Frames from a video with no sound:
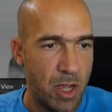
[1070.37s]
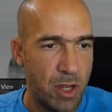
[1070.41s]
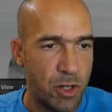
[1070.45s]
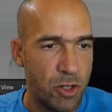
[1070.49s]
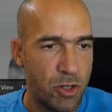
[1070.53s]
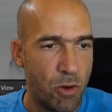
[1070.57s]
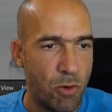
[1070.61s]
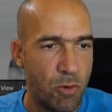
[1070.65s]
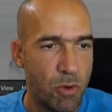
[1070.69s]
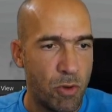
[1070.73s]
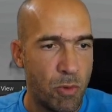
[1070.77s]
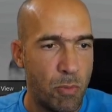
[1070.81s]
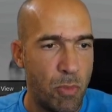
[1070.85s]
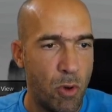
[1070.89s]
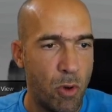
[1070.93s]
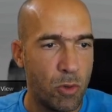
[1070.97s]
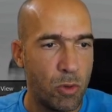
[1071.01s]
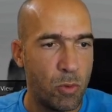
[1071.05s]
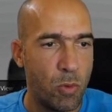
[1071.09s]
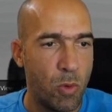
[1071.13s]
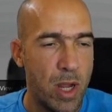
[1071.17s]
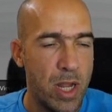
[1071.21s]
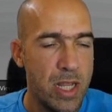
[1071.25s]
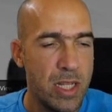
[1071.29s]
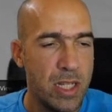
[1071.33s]
I've shown you
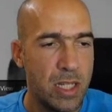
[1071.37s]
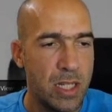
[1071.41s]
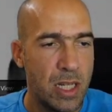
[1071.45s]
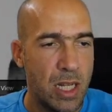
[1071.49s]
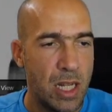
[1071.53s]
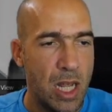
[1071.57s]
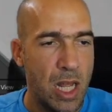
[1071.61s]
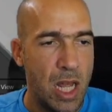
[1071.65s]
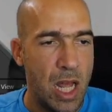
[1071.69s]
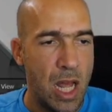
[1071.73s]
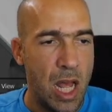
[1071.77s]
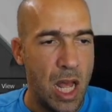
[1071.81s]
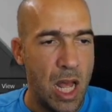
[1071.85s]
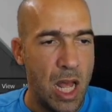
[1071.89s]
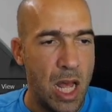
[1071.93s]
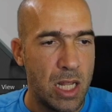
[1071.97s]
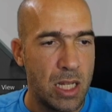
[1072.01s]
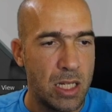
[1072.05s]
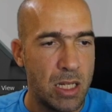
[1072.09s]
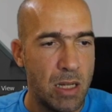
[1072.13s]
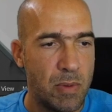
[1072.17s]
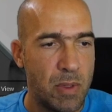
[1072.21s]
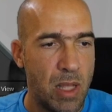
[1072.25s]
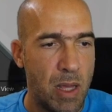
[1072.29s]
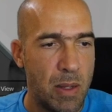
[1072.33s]
both ways.
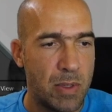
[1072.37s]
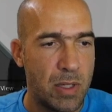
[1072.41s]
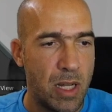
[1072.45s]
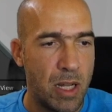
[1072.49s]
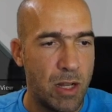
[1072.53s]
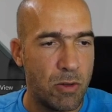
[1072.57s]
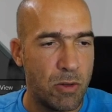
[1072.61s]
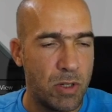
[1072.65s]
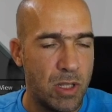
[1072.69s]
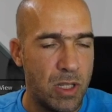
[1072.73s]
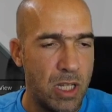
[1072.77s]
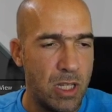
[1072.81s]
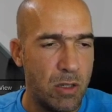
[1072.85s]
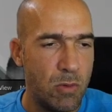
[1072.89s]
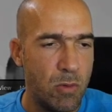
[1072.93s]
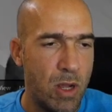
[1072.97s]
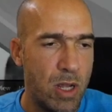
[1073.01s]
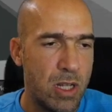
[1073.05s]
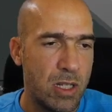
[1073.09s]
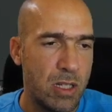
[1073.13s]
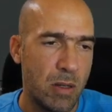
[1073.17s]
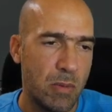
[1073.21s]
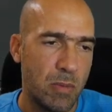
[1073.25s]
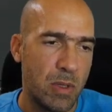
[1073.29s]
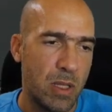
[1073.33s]
Sometimes I use this
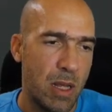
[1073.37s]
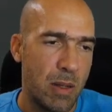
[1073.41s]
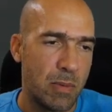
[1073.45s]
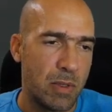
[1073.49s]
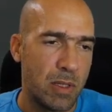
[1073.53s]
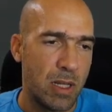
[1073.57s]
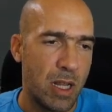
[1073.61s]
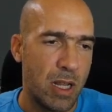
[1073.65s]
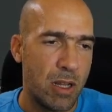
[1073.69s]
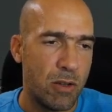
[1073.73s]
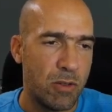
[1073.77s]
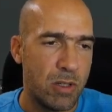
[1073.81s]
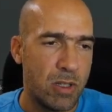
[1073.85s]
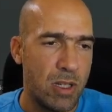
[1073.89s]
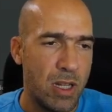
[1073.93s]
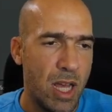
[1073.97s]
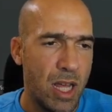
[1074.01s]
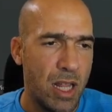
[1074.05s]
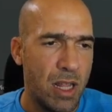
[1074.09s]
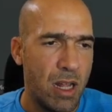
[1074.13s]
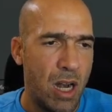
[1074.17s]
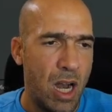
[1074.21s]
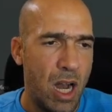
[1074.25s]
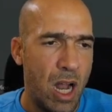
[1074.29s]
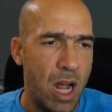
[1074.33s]
way, sometimes I use the
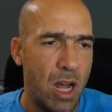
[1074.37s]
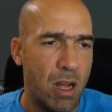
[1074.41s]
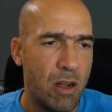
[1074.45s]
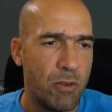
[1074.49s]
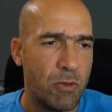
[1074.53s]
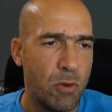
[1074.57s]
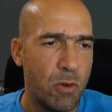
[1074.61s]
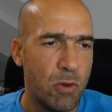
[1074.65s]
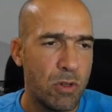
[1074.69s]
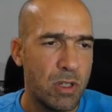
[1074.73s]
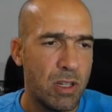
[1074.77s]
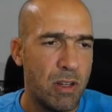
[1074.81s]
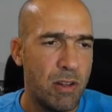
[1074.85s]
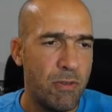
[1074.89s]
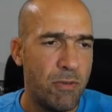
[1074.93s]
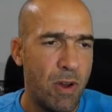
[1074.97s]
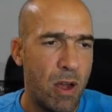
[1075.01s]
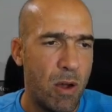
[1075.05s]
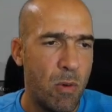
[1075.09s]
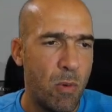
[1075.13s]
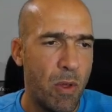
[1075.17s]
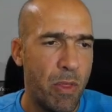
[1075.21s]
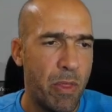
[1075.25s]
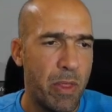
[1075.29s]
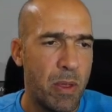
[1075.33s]
other. Of course, if
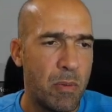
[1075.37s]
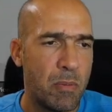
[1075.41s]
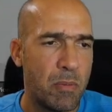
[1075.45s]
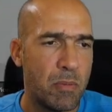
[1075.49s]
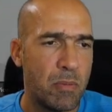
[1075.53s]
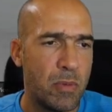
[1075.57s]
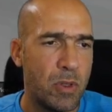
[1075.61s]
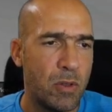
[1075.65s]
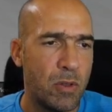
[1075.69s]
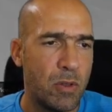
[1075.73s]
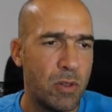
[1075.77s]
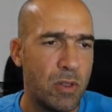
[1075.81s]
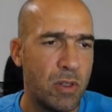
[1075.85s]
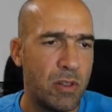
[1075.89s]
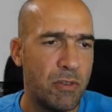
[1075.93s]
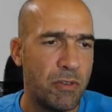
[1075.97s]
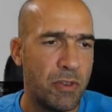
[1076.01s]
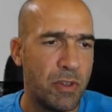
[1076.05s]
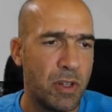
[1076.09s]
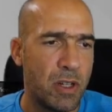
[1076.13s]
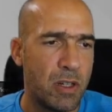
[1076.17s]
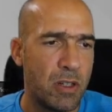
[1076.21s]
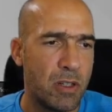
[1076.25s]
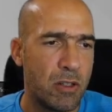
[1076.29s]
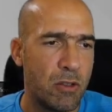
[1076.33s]
I want them, the
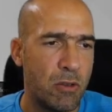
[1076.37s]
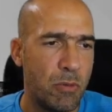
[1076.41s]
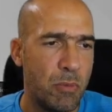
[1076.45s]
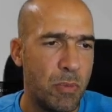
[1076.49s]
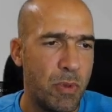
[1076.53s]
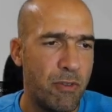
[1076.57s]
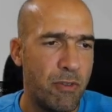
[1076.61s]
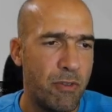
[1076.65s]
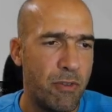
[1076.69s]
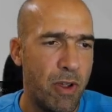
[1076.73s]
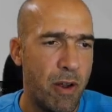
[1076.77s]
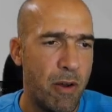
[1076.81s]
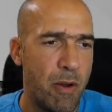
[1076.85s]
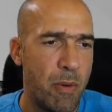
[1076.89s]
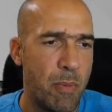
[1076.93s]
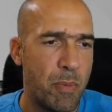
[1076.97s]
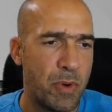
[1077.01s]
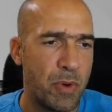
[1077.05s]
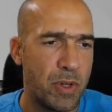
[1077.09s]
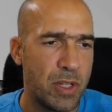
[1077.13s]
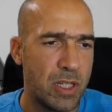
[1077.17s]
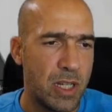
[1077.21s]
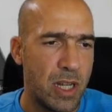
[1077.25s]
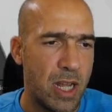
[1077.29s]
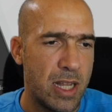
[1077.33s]
fingers to be very
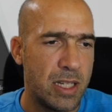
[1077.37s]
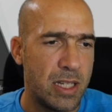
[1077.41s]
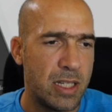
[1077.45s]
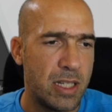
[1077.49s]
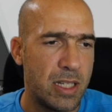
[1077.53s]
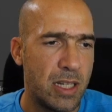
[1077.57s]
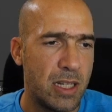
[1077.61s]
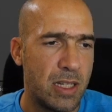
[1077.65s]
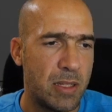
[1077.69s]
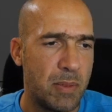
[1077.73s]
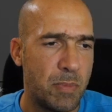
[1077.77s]
precise,